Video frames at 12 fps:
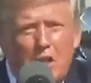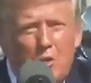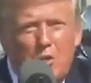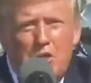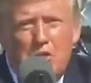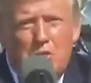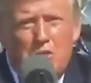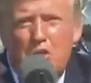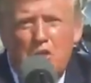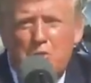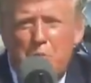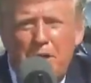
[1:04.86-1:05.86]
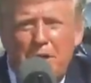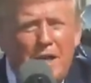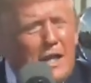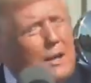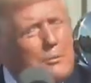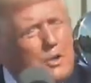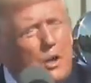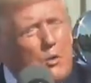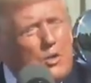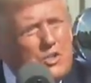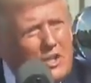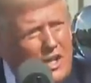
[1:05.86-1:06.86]
they always just bring that up. So I
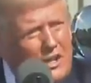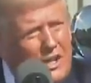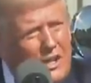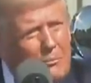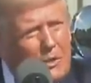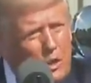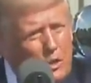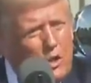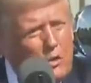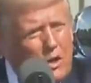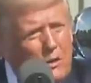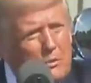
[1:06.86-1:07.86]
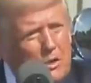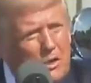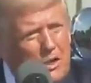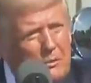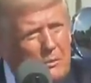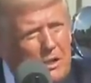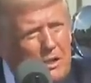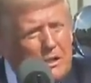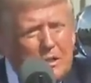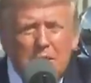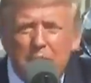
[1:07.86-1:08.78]
won't say that, but you know what I'm talking about.